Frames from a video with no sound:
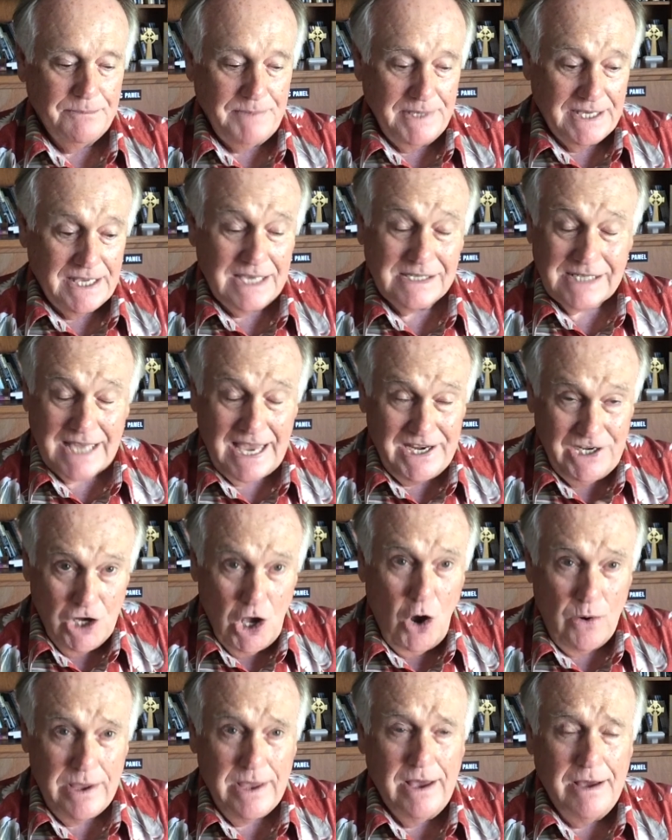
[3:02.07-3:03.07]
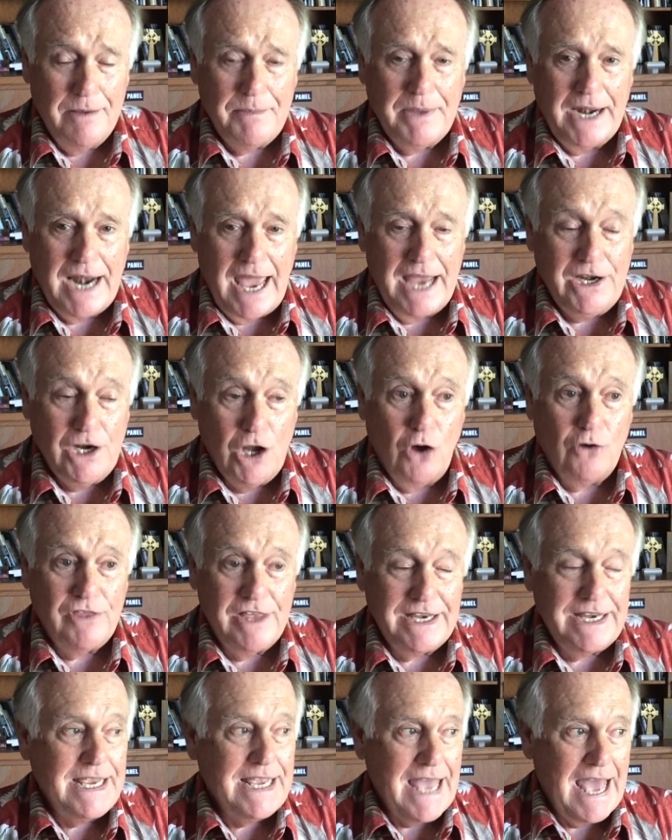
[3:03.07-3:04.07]
because I know him and I know
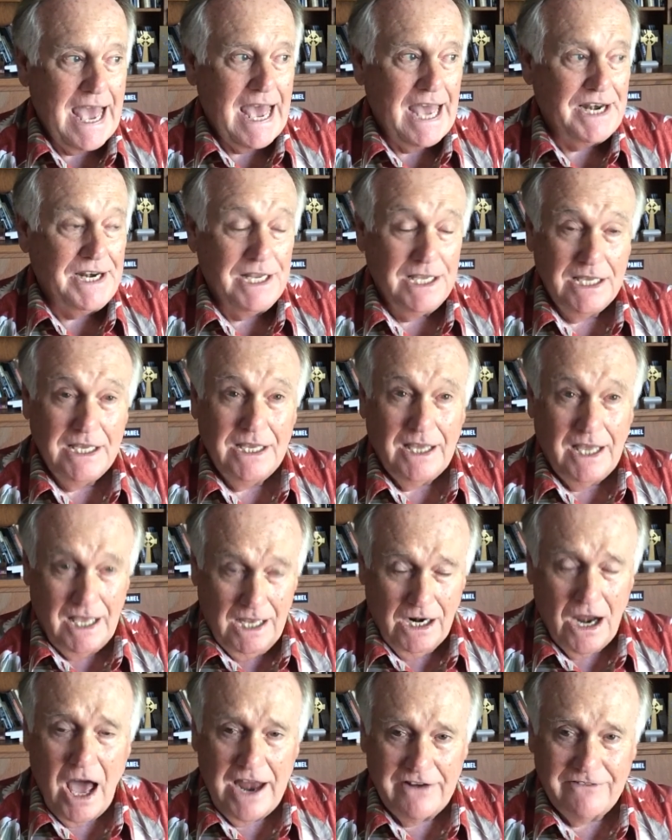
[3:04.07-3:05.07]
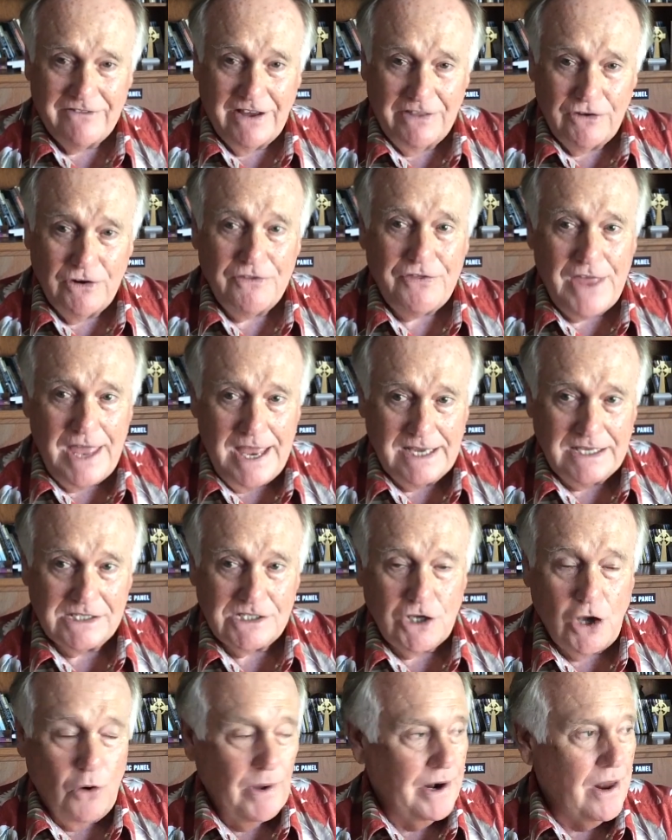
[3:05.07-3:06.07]
that he had a lot of other
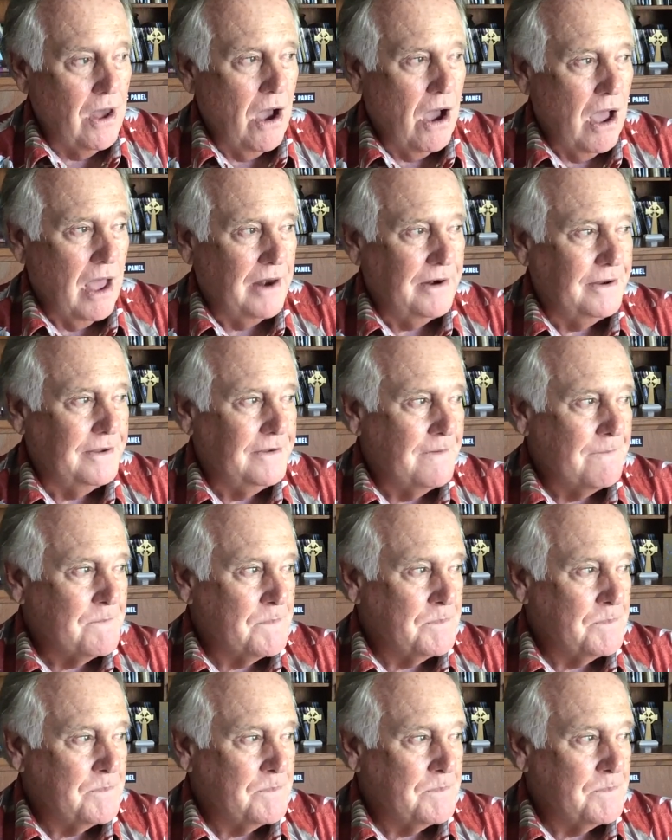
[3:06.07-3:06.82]
things going on.